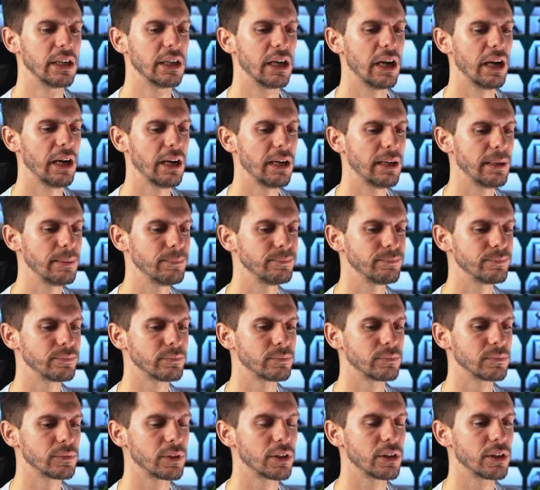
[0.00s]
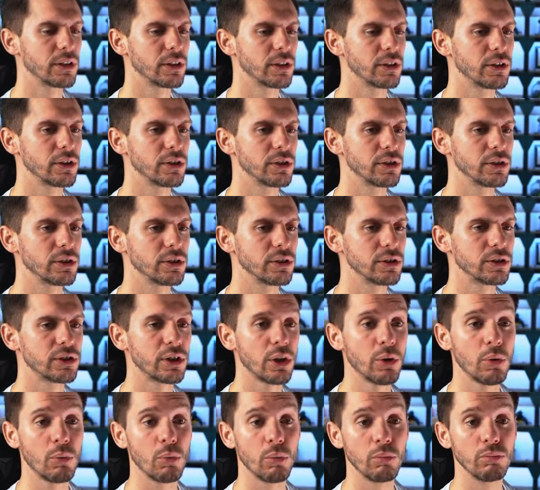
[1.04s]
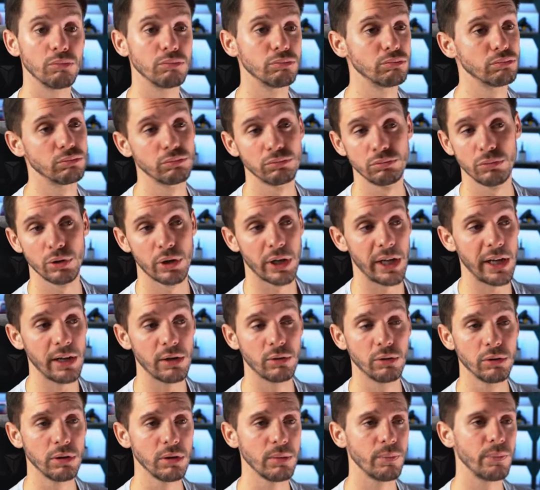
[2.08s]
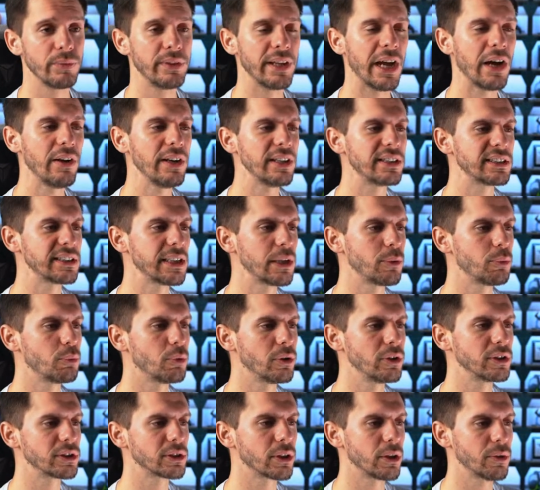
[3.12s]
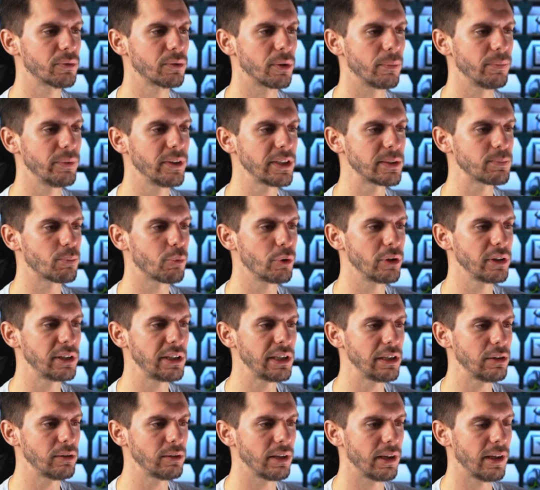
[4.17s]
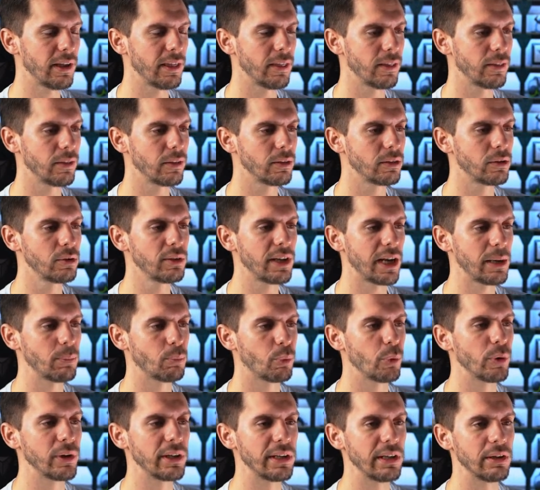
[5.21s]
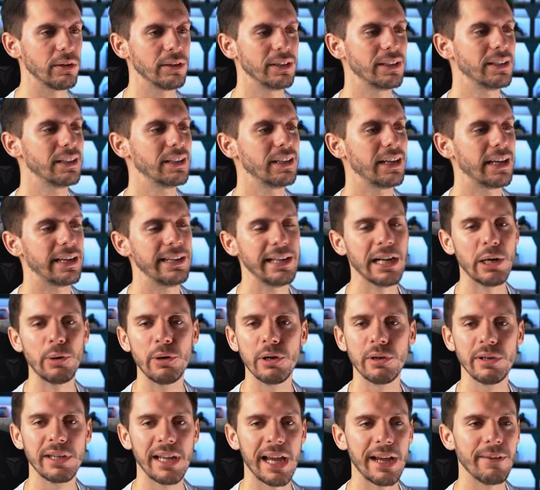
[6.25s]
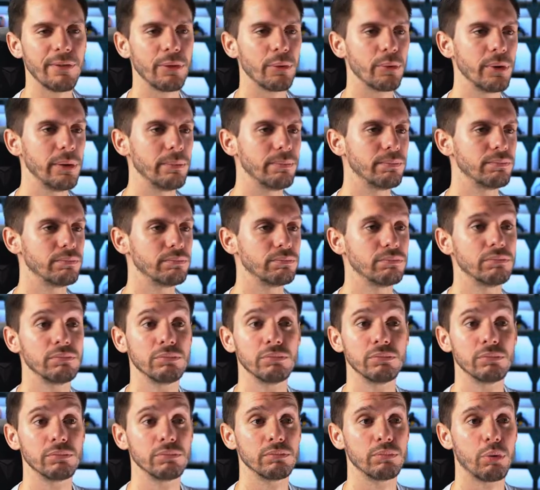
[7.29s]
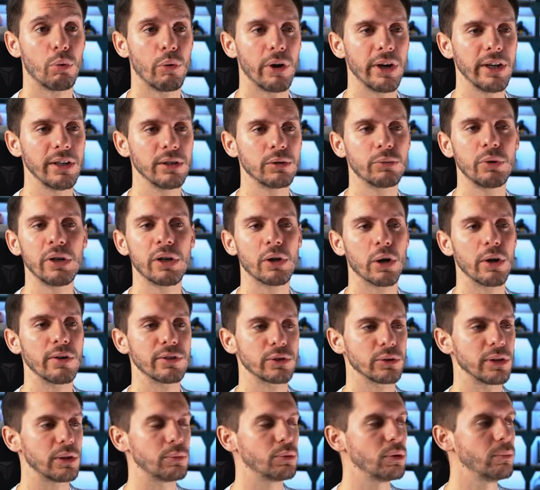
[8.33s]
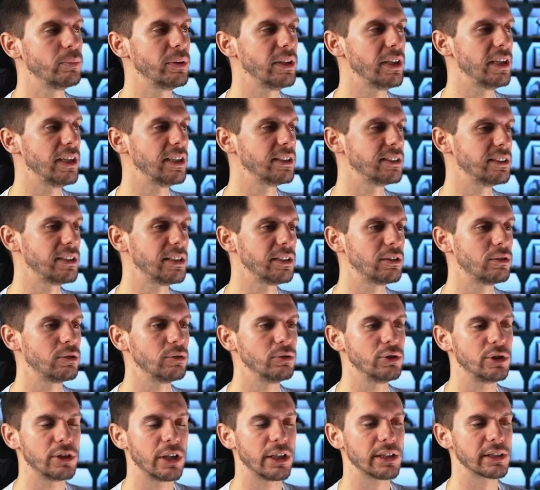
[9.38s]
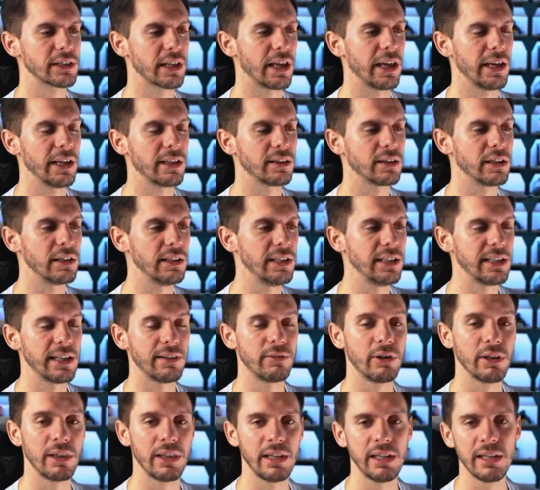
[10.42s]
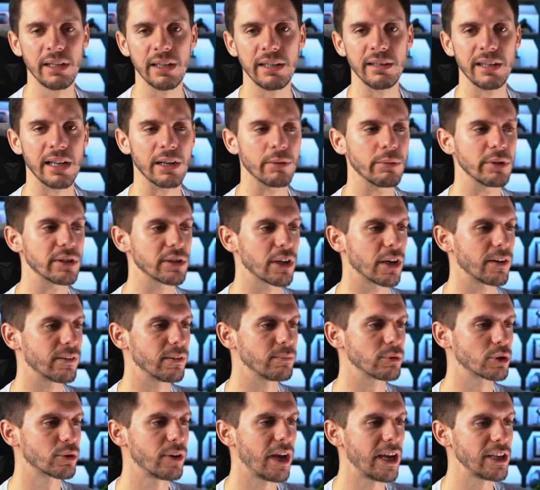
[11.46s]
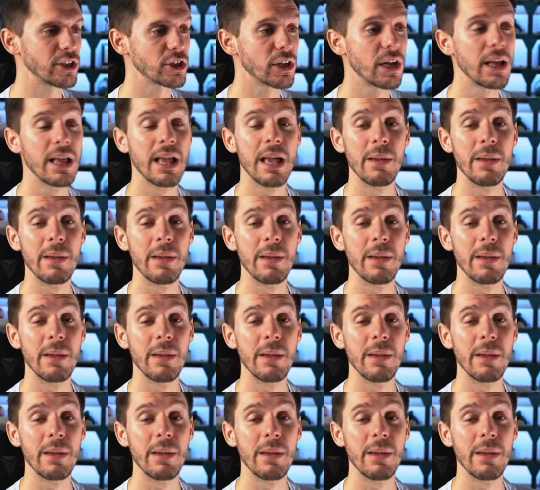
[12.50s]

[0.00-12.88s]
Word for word: Um, so, okay, cool. Now let's say that we want to start from this point here and to that point here. And now we only have three point three curves, so it will be easy to just like delete everything and then restart from scratch.